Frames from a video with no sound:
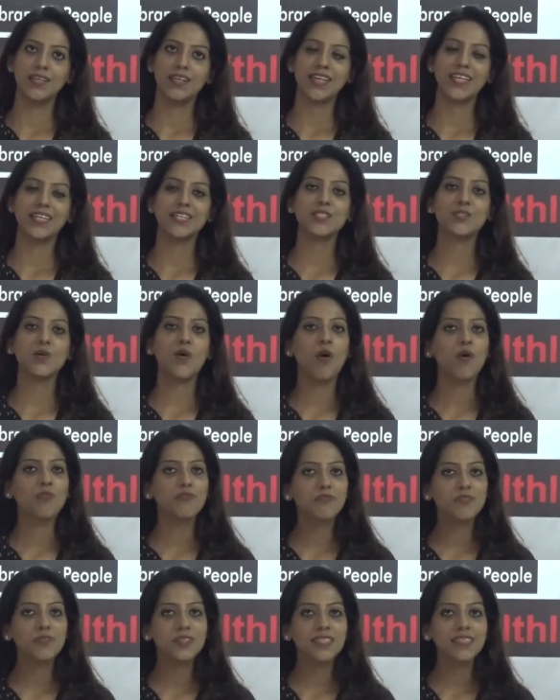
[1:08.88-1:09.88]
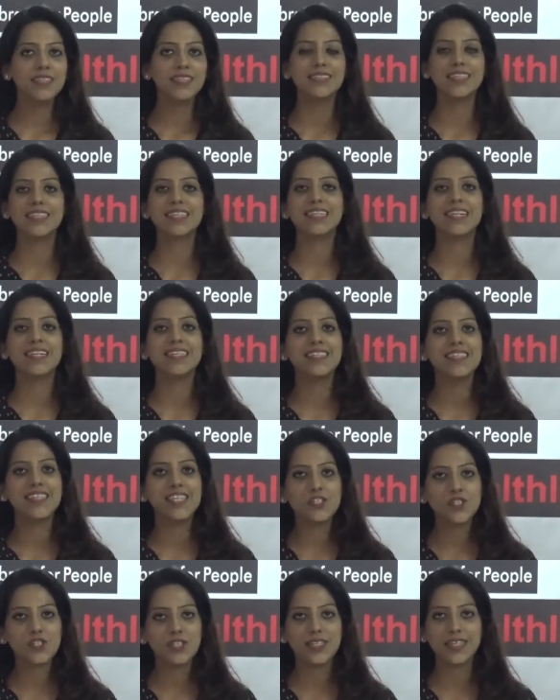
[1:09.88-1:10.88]
It is often the
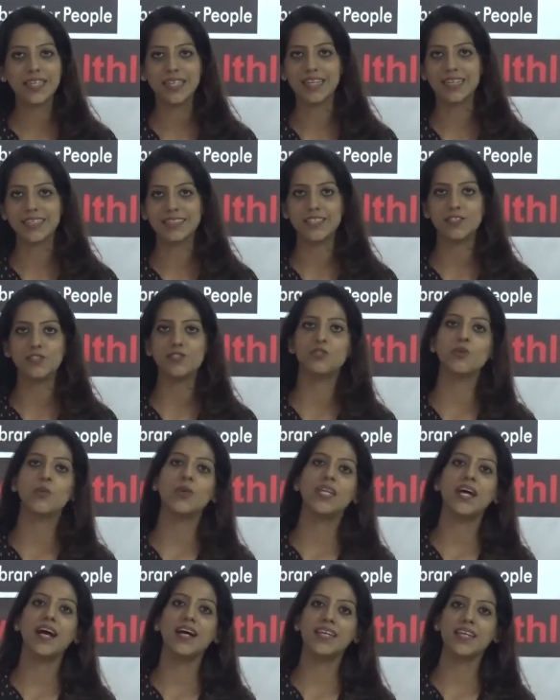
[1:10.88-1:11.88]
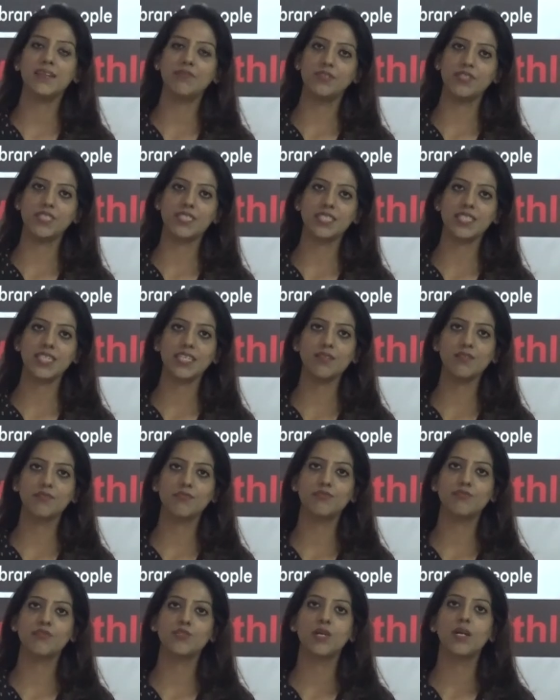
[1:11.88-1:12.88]
conditioning that you and I have
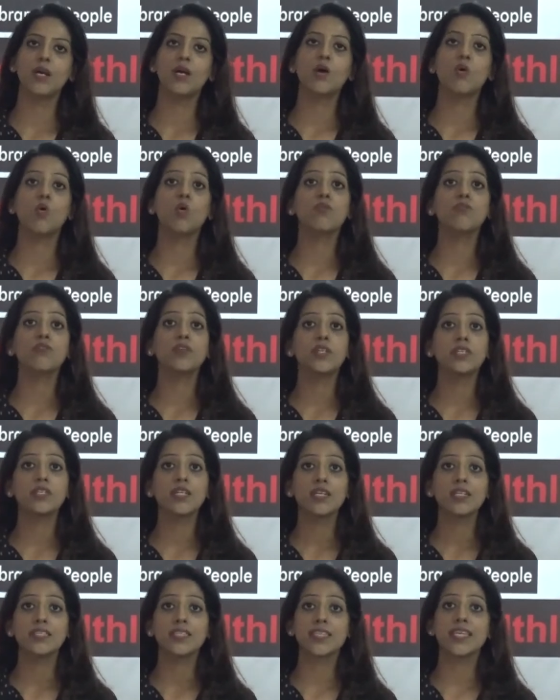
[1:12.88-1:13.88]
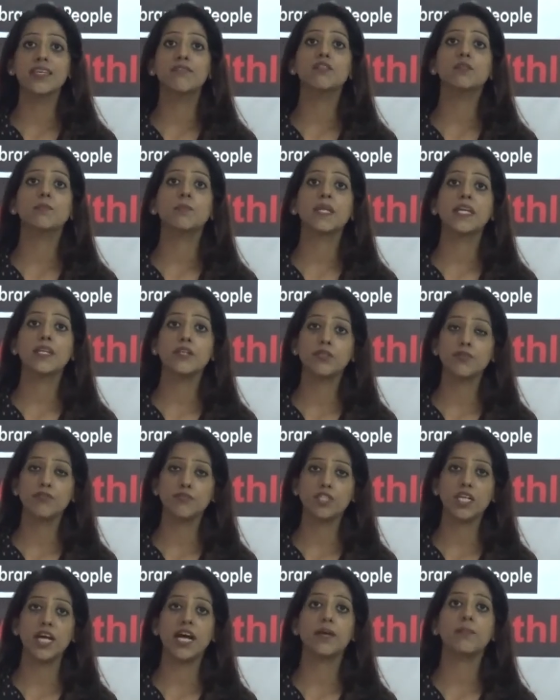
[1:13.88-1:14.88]
received over the given period
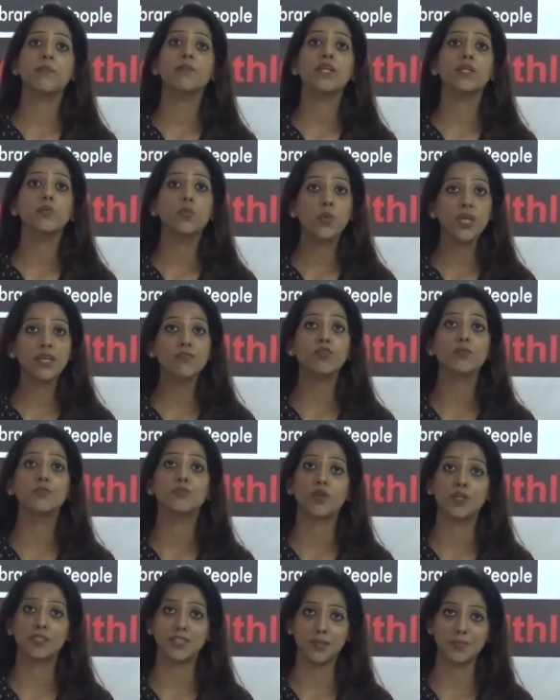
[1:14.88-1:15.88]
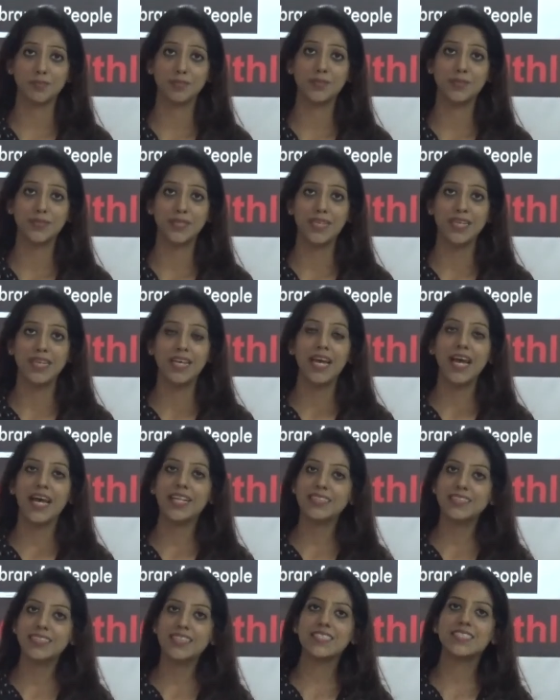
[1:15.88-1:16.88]
of time when we were brought up.
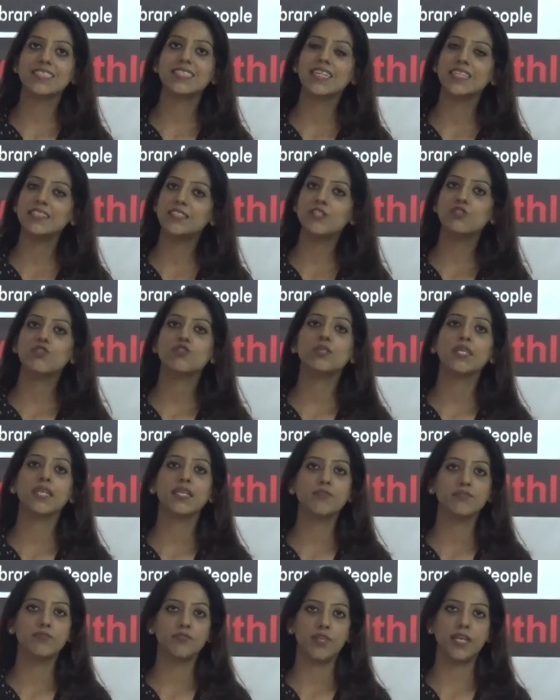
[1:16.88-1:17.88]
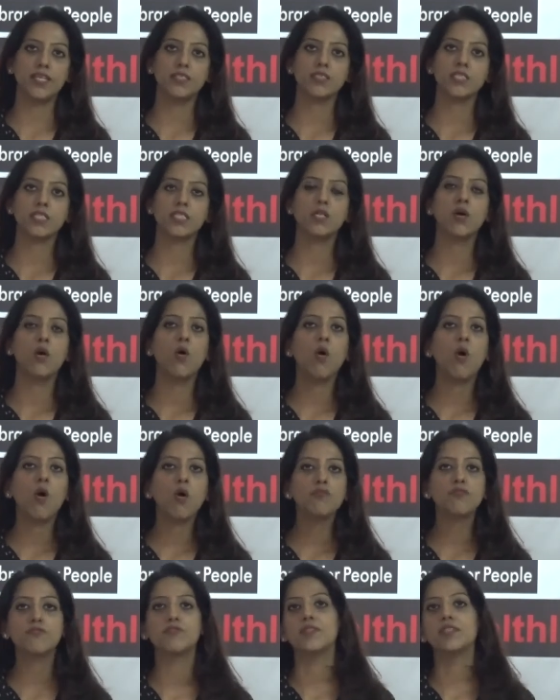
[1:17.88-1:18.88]
And this conditioning, friends,
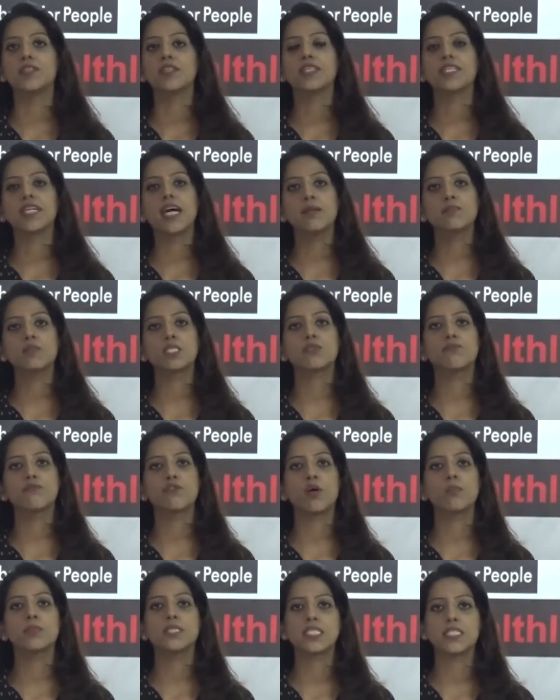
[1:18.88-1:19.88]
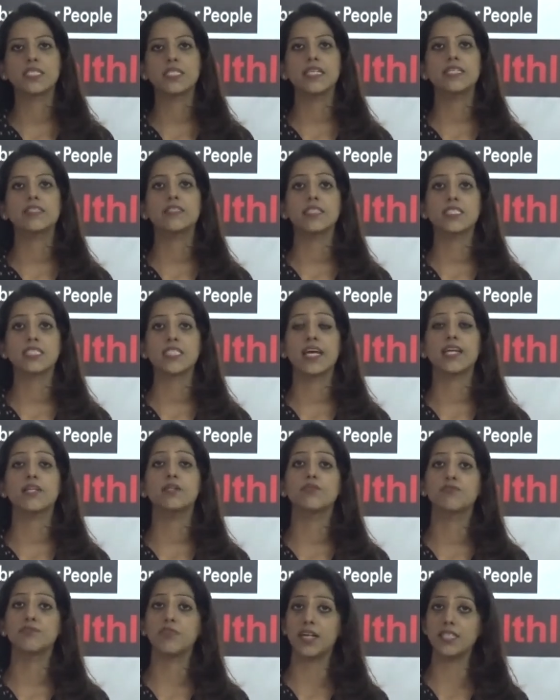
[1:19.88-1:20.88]
often comes from a state inside
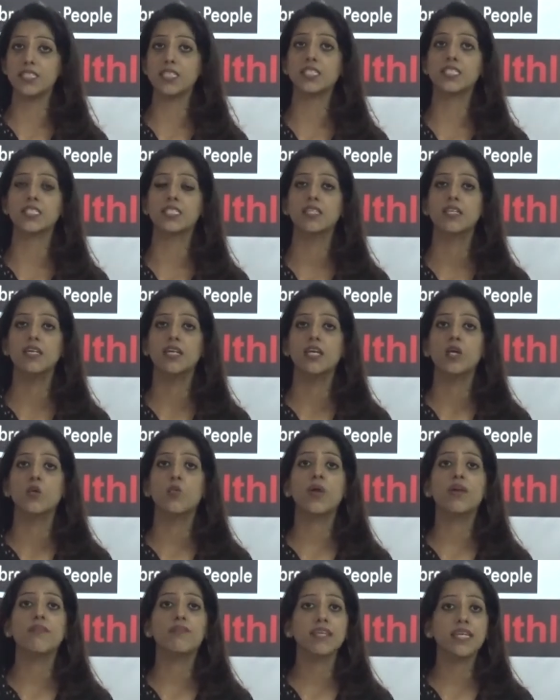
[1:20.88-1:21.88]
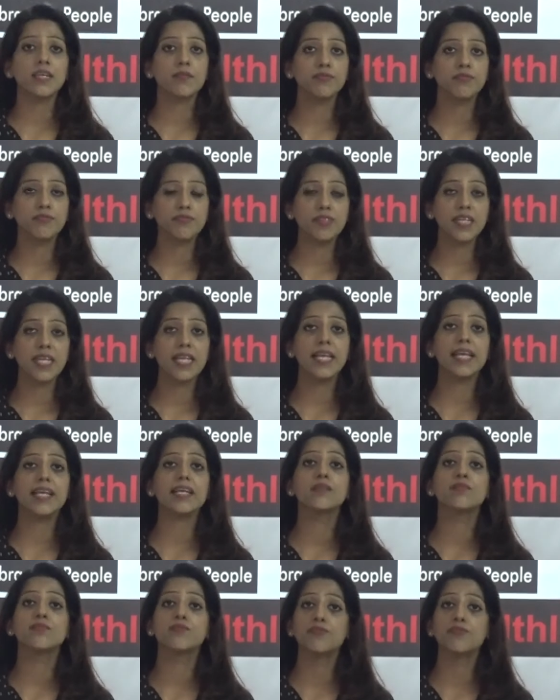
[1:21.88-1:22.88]
of us where we are feeling